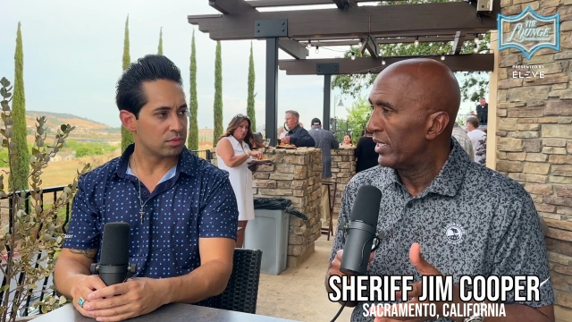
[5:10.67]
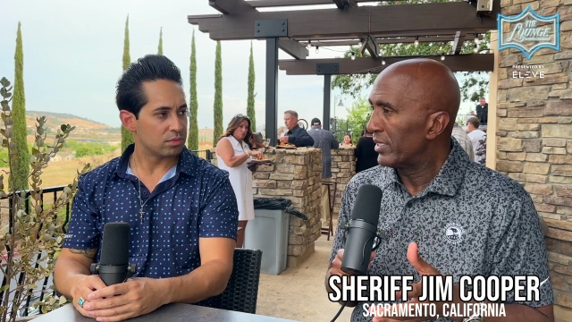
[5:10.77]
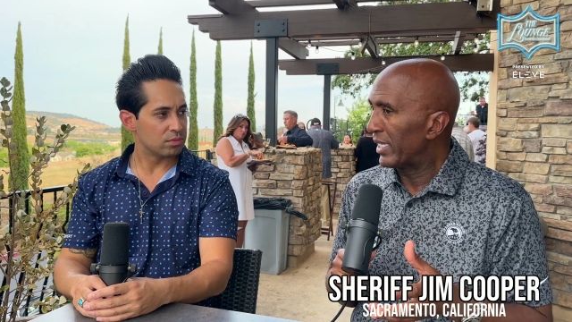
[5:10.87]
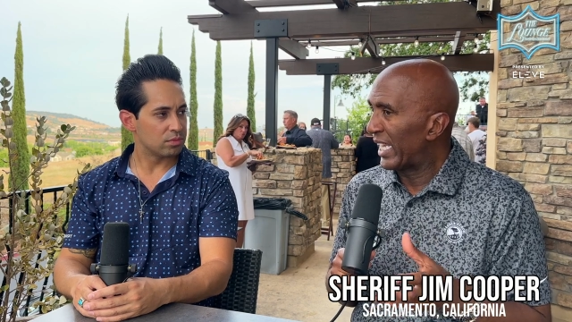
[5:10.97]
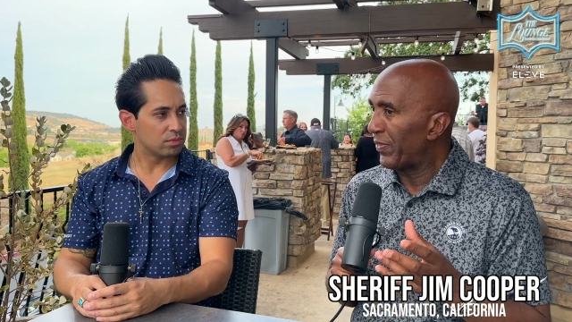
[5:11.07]

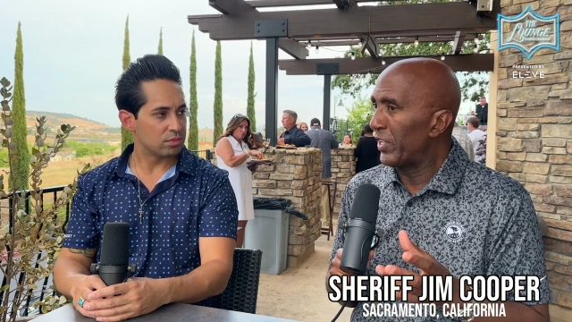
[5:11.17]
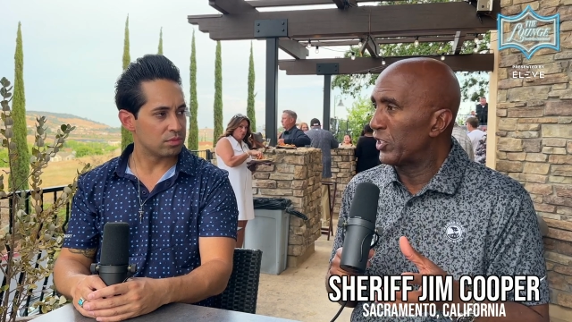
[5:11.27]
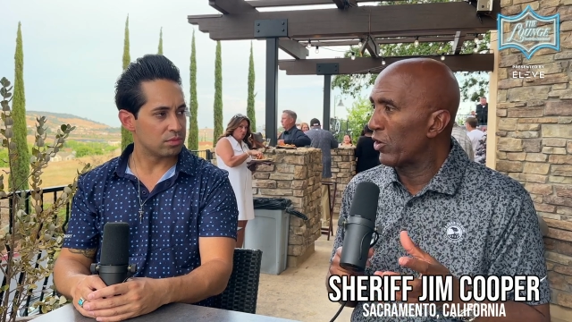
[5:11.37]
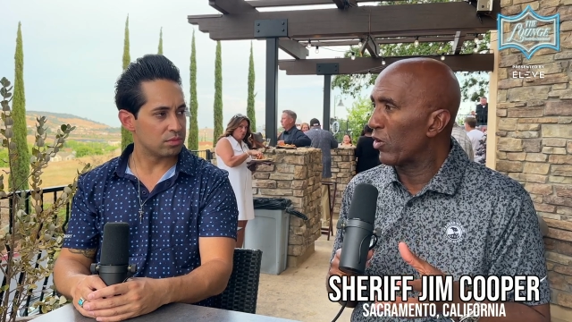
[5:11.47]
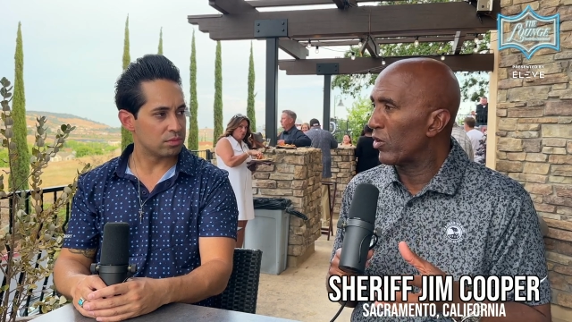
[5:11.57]
Speaker 1: to get these
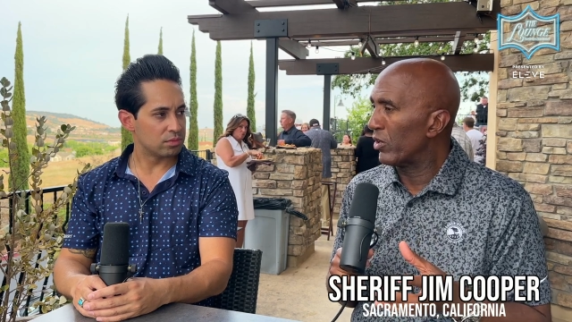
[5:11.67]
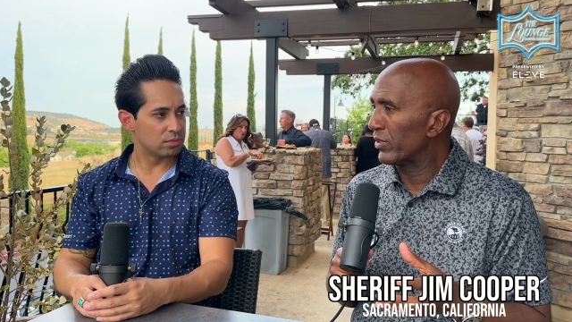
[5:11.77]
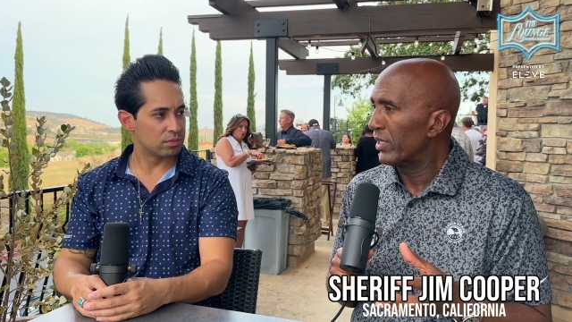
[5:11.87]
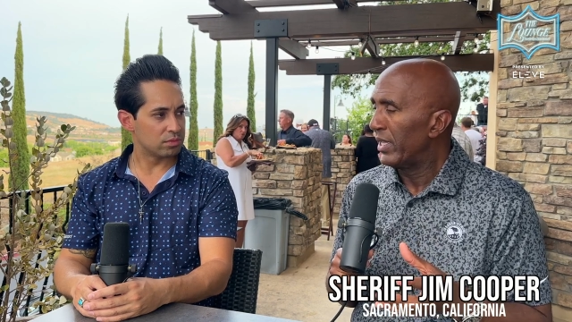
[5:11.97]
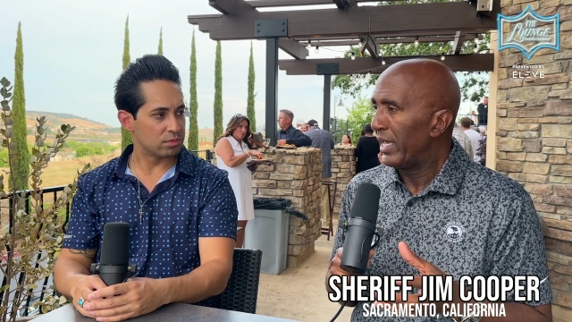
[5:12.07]

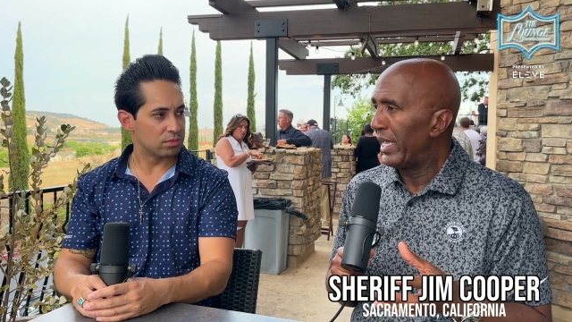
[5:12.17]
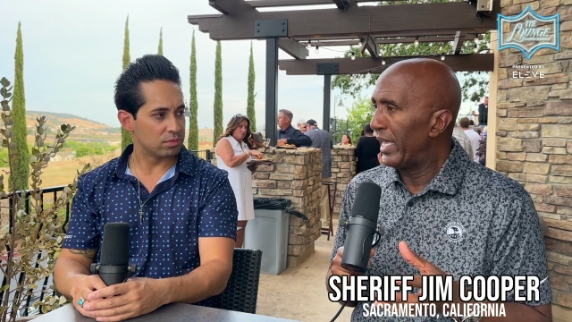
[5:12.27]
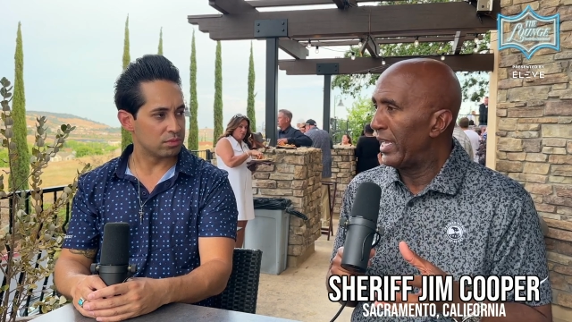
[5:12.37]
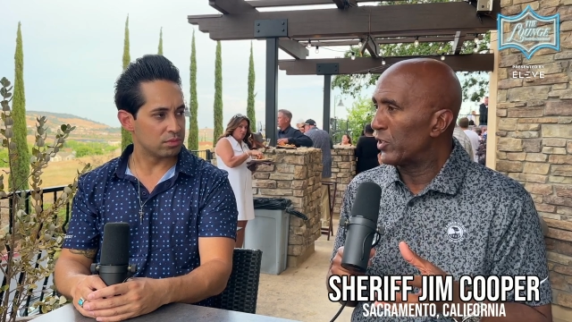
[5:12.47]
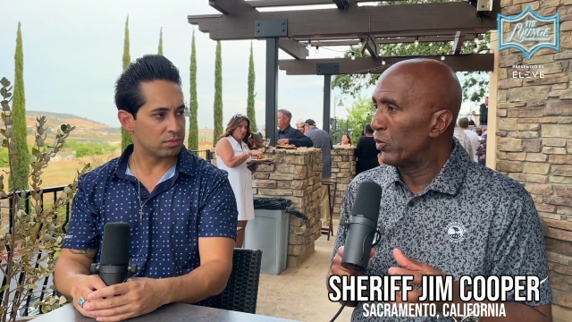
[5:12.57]
girls,
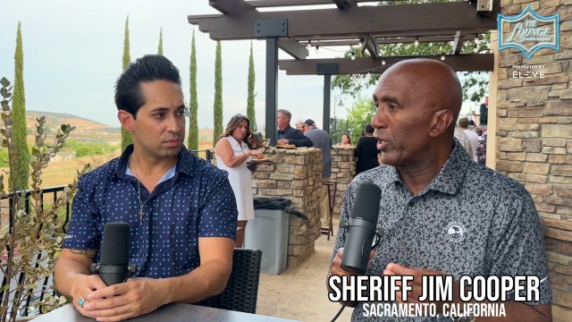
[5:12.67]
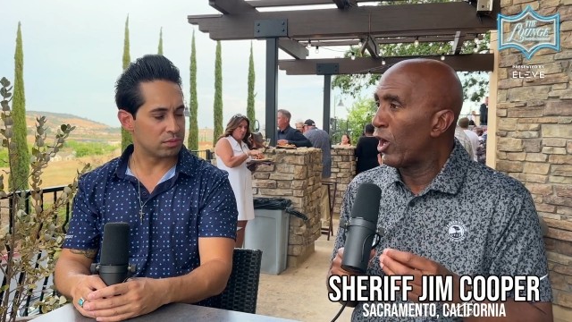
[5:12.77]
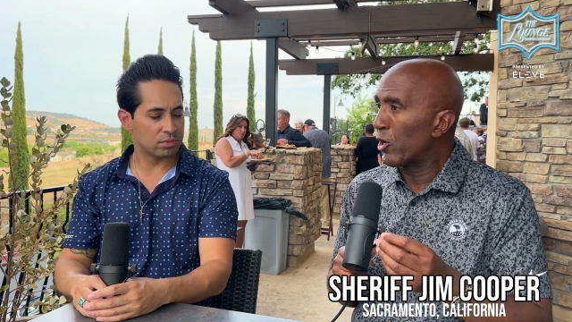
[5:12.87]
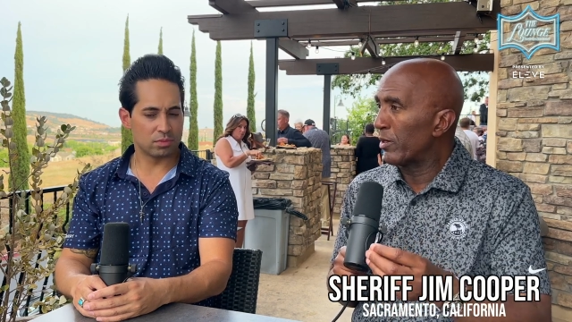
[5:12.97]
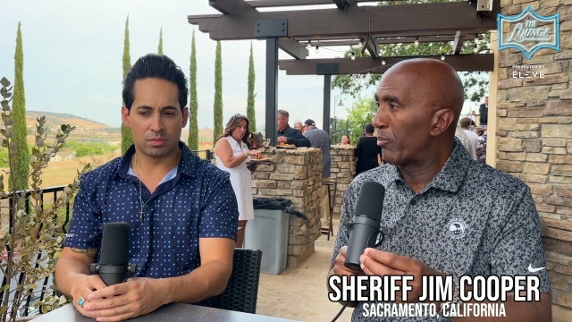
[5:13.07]
and it's really
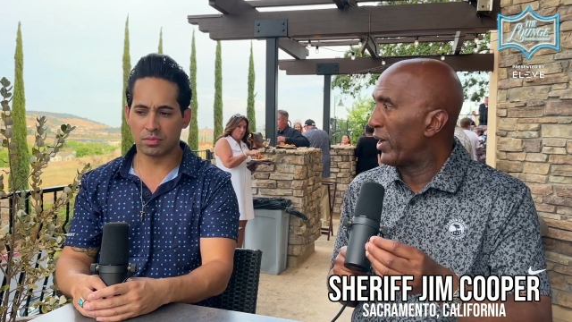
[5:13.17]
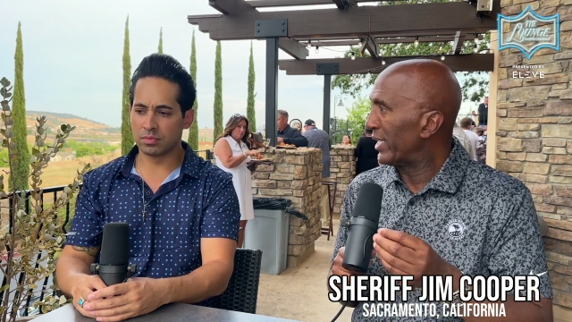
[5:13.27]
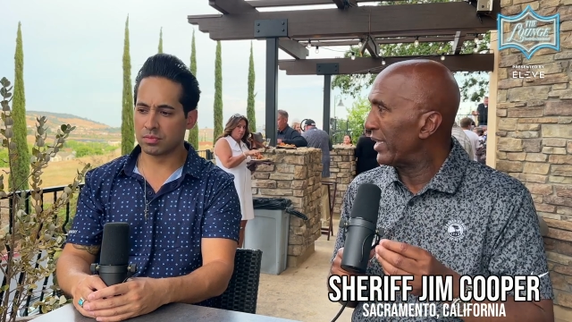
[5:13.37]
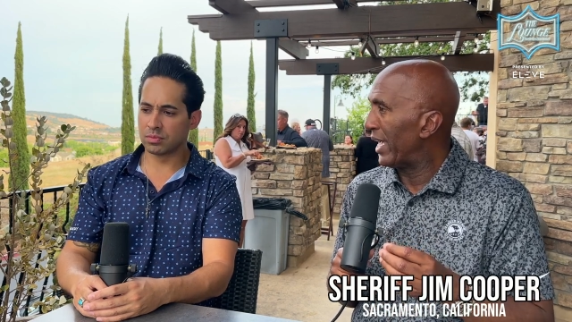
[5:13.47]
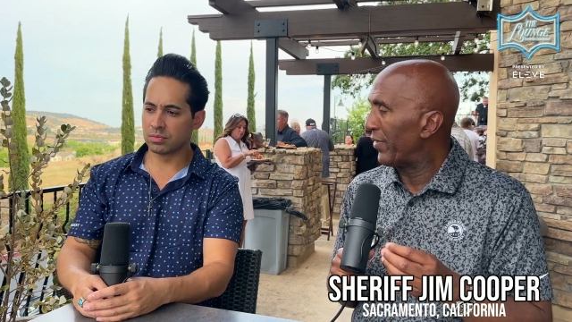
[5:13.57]
hard to break
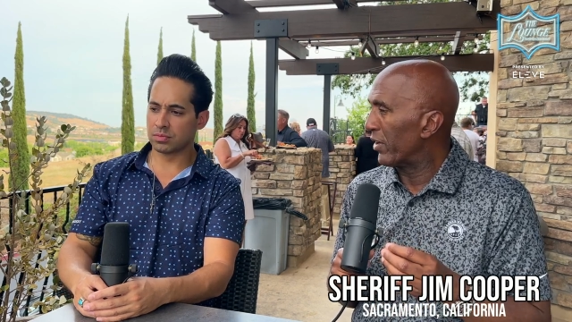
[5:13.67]
that.